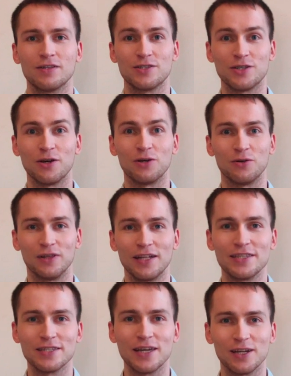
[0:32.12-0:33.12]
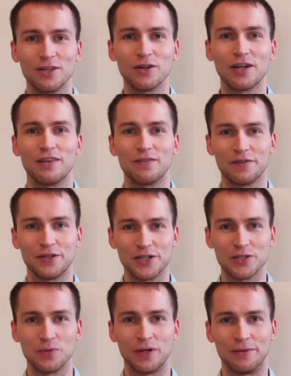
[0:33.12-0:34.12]
So, let's take a look at the
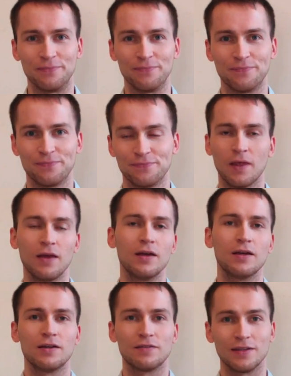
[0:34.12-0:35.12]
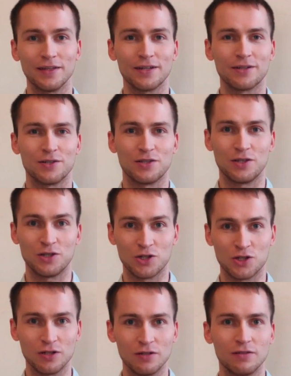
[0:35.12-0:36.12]
first one. The letters
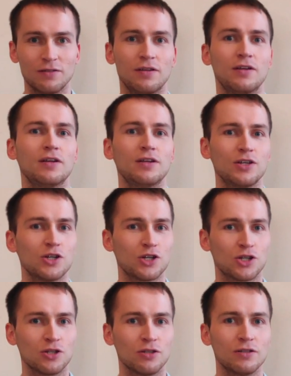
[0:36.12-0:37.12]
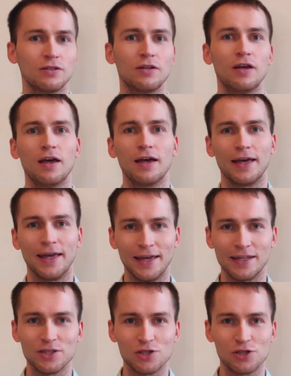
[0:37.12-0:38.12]
zh, sh,
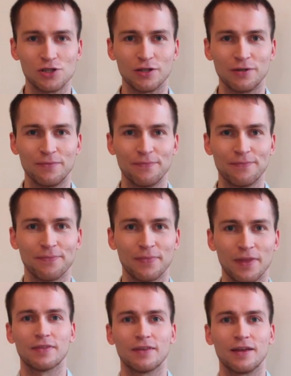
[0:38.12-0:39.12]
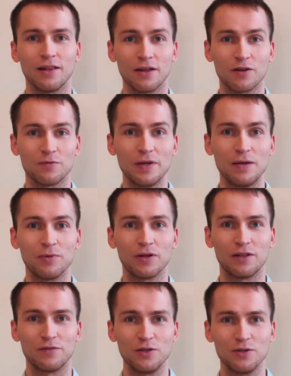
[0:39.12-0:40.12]
and sh. A lot of people
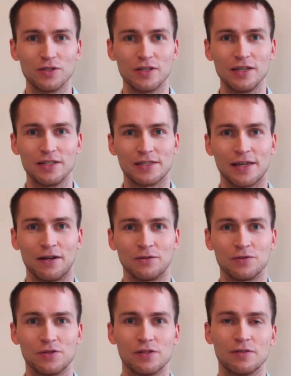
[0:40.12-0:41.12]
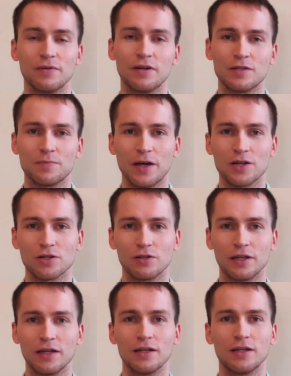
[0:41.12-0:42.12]
confuse these sounds,
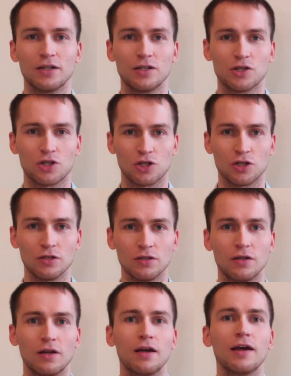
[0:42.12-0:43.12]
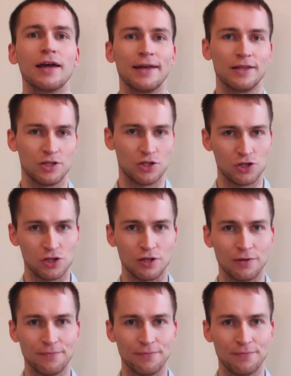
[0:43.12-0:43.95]
especially sh and sh.